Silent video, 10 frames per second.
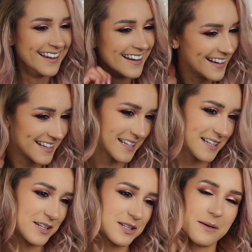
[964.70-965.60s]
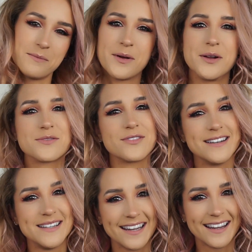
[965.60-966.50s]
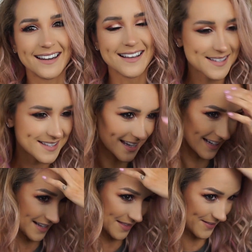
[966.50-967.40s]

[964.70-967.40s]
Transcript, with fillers: This is just the most ridiculous thing in the